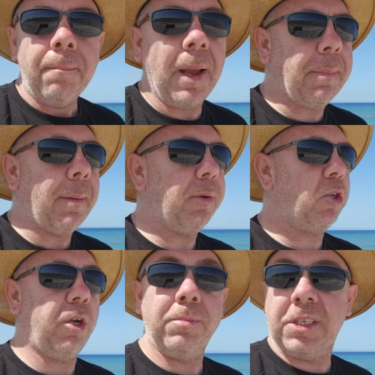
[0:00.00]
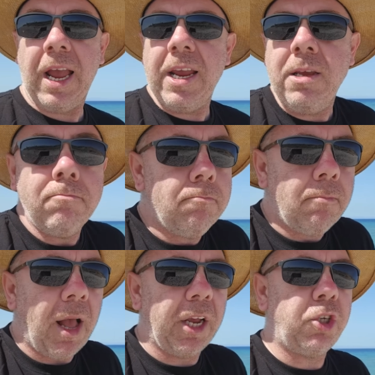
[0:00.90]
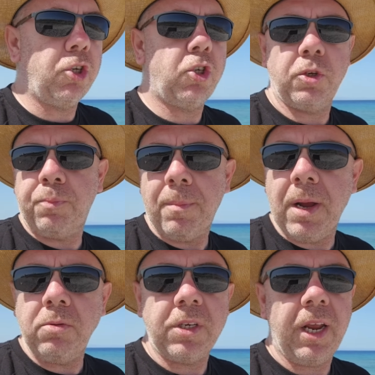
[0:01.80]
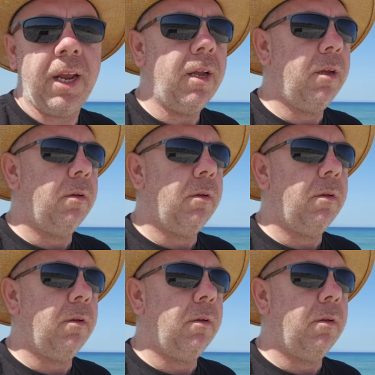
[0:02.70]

My Bambu terms say I should just promote it